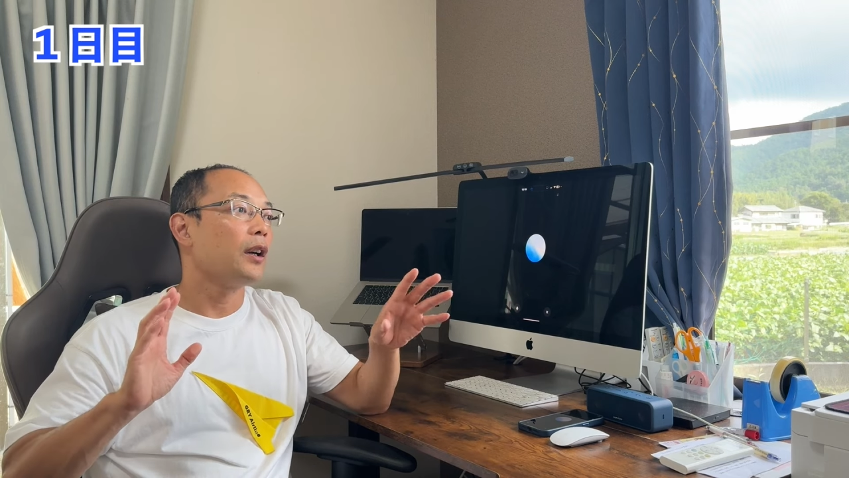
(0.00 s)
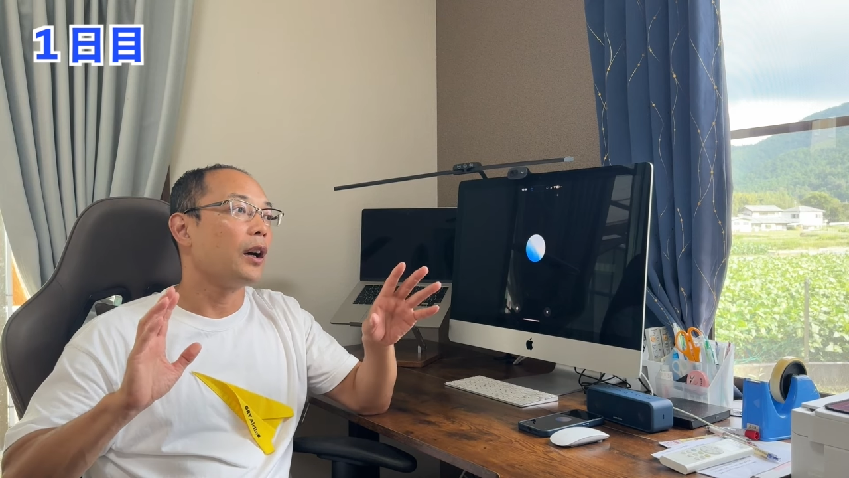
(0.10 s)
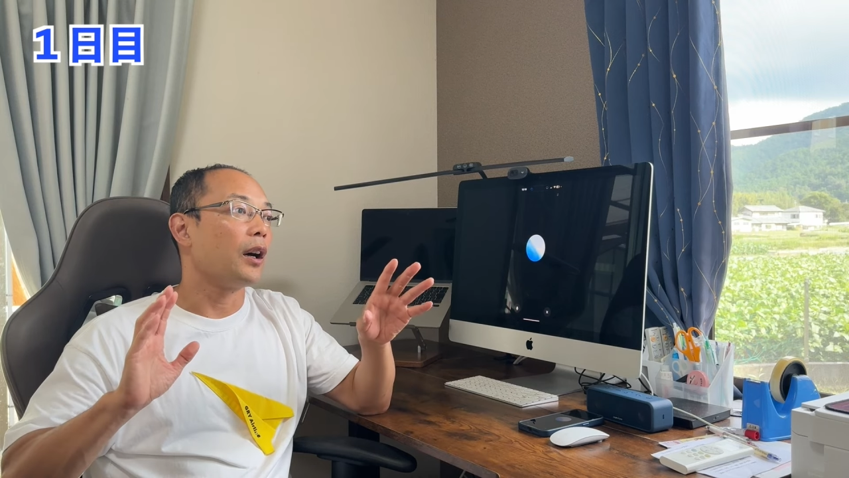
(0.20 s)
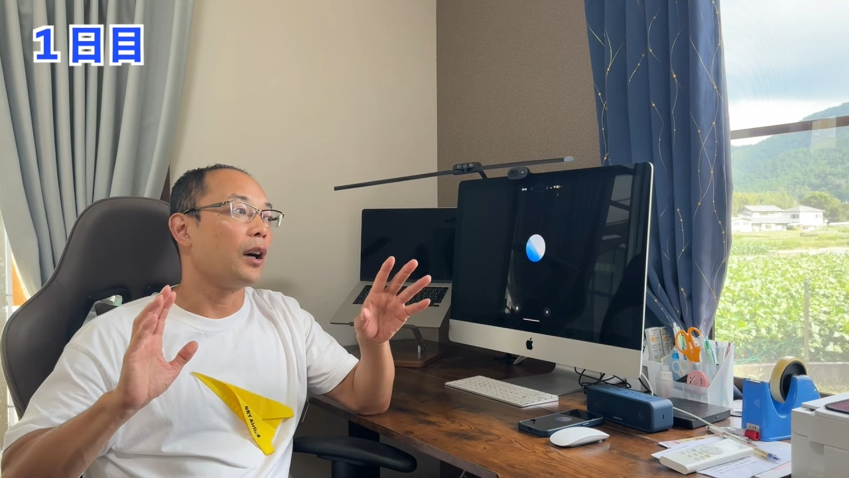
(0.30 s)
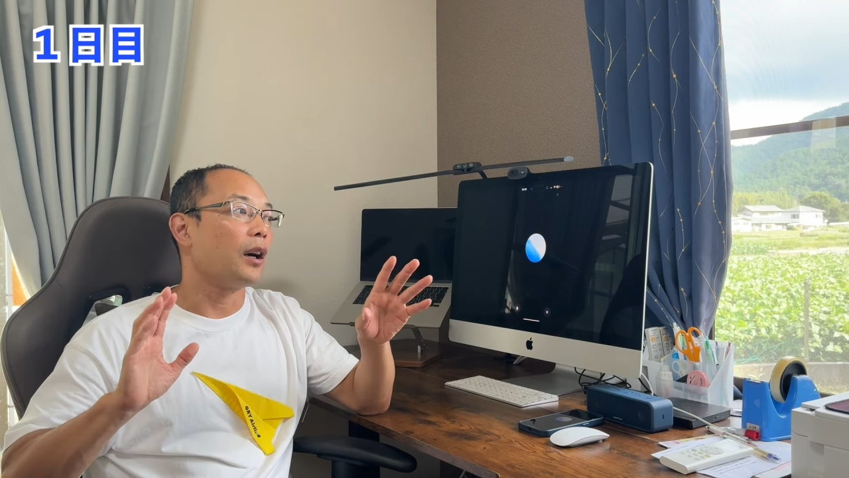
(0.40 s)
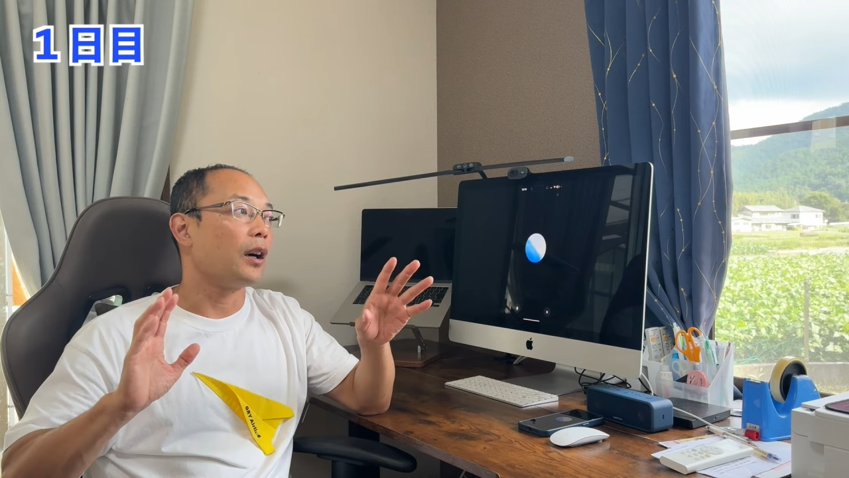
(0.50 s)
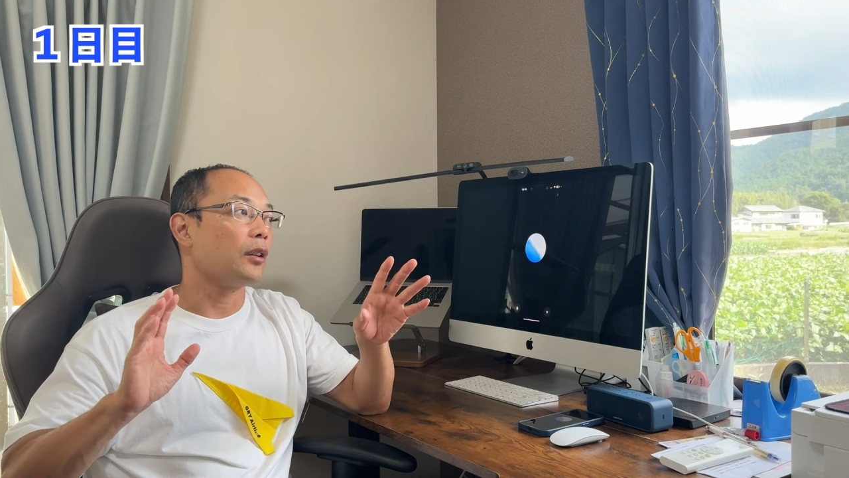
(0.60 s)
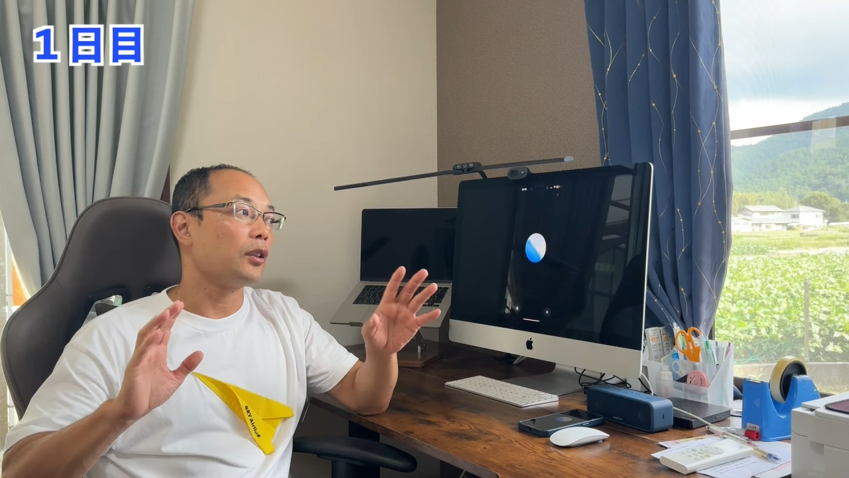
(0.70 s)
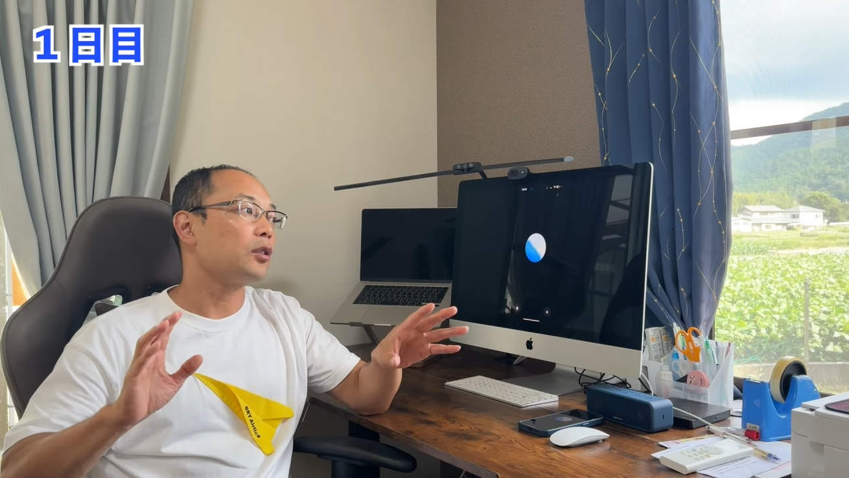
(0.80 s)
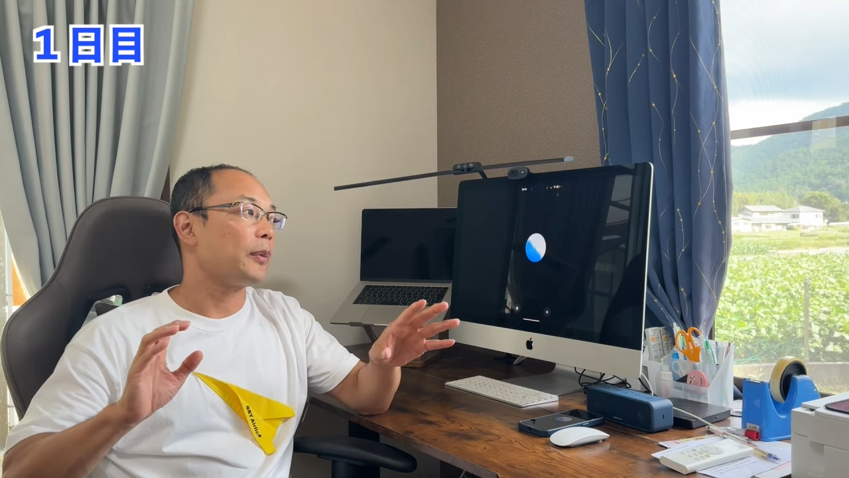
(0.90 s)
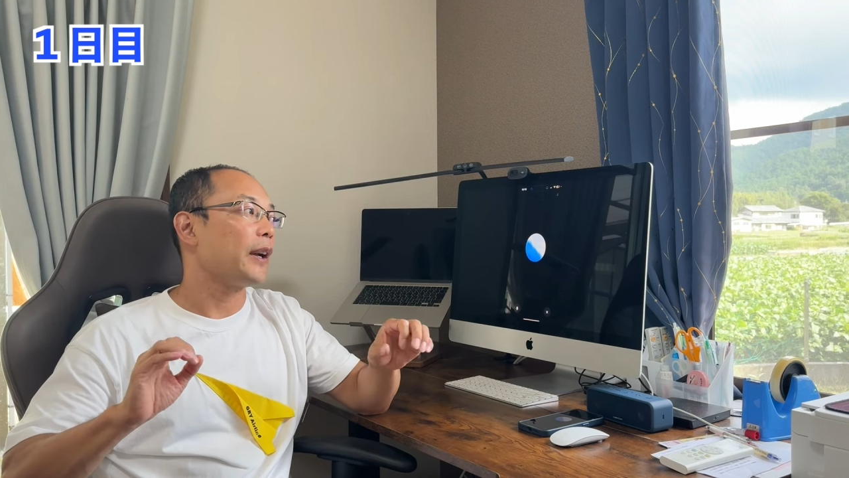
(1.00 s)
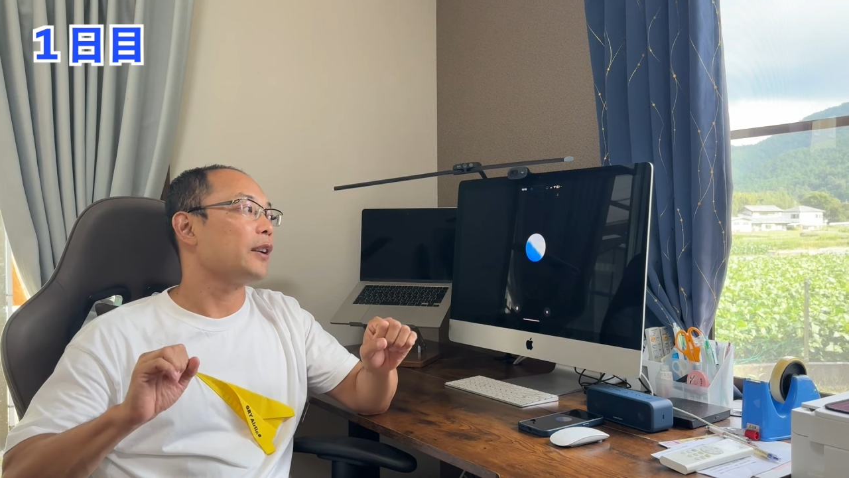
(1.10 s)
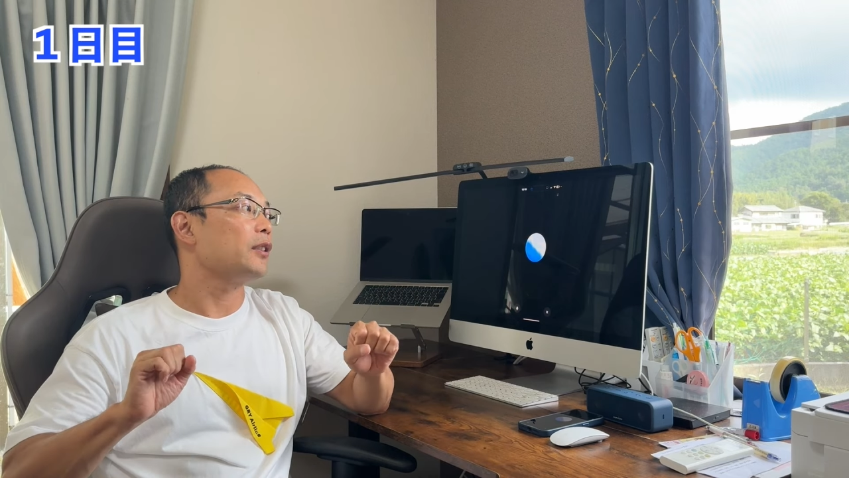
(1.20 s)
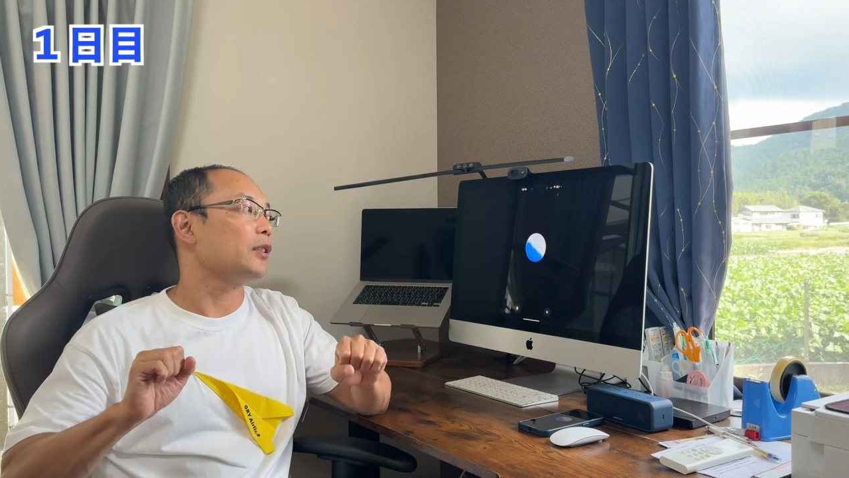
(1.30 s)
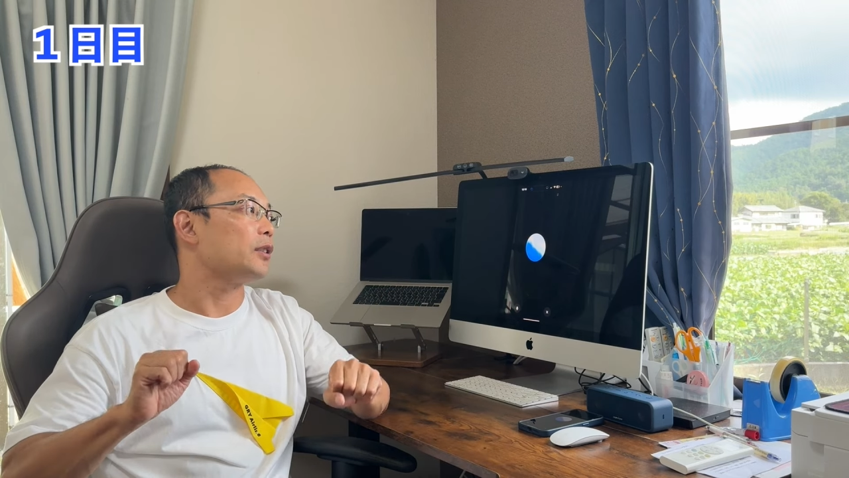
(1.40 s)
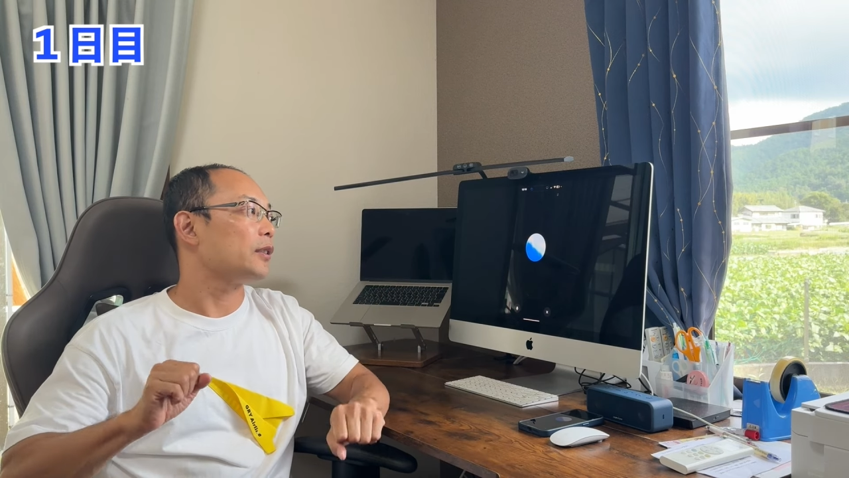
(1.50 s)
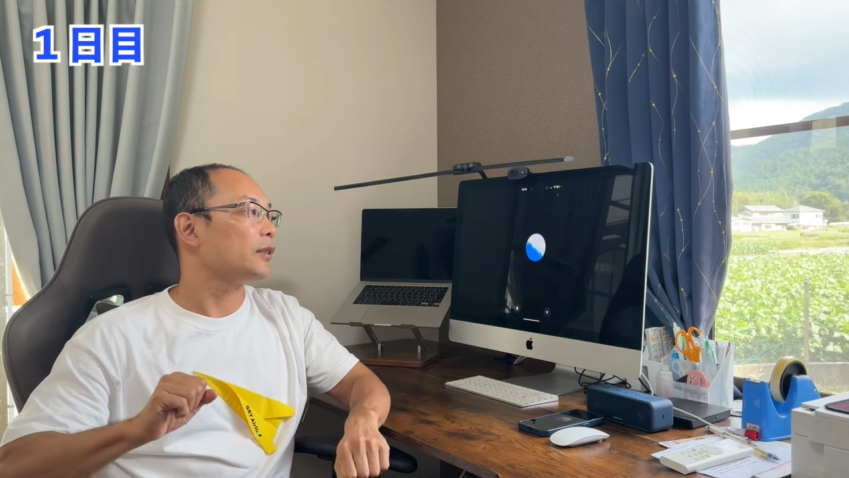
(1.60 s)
not very good.